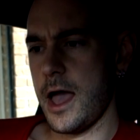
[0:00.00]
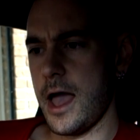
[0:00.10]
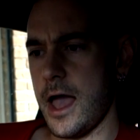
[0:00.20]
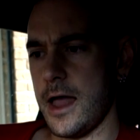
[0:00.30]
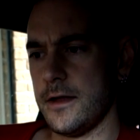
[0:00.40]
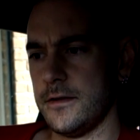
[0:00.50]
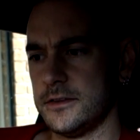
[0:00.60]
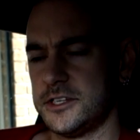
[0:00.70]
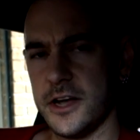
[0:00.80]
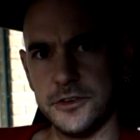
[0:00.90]

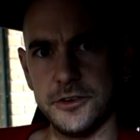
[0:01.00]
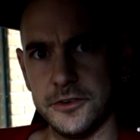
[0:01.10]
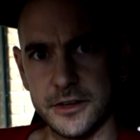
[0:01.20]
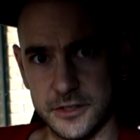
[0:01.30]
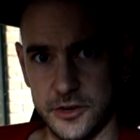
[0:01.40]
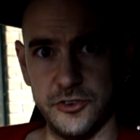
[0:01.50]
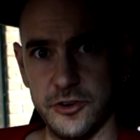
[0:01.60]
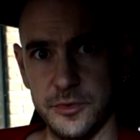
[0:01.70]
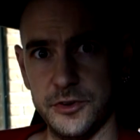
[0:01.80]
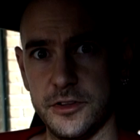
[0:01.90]
And CO2 doesn't
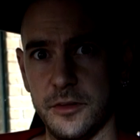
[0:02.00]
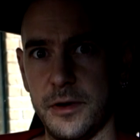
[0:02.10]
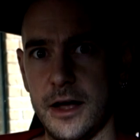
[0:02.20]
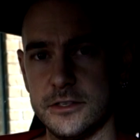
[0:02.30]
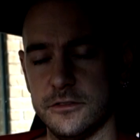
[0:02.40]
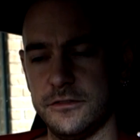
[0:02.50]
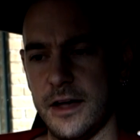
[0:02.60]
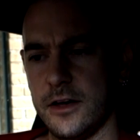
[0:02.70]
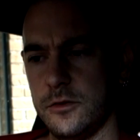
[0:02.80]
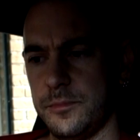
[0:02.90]
contribute to the pass or
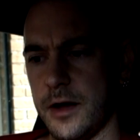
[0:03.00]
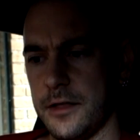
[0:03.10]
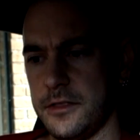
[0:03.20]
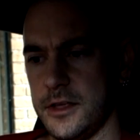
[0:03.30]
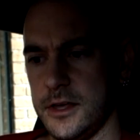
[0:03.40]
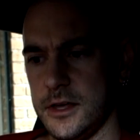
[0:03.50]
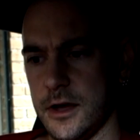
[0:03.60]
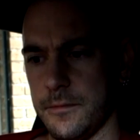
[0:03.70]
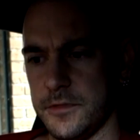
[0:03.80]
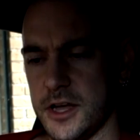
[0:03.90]
fail, but
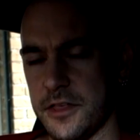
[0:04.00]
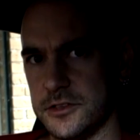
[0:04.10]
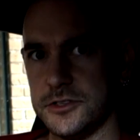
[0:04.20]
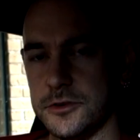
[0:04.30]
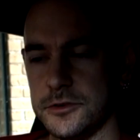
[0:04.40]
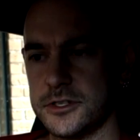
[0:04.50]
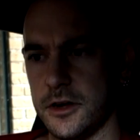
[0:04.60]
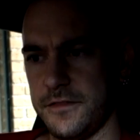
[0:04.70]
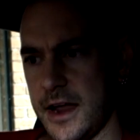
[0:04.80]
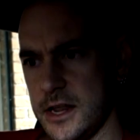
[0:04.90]
the others do.
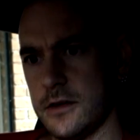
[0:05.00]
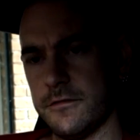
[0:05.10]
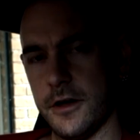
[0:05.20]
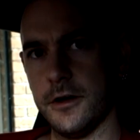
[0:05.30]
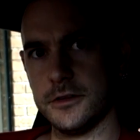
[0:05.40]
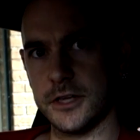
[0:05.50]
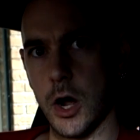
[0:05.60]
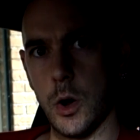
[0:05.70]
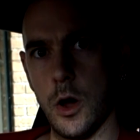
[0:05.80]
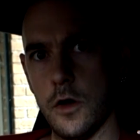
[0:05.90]
So if any of those
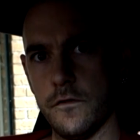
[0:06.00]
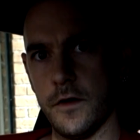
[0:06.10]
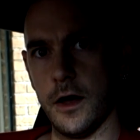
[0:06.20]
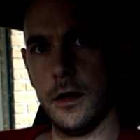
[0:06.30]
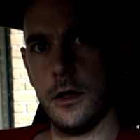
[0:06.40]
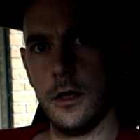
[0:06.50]
go over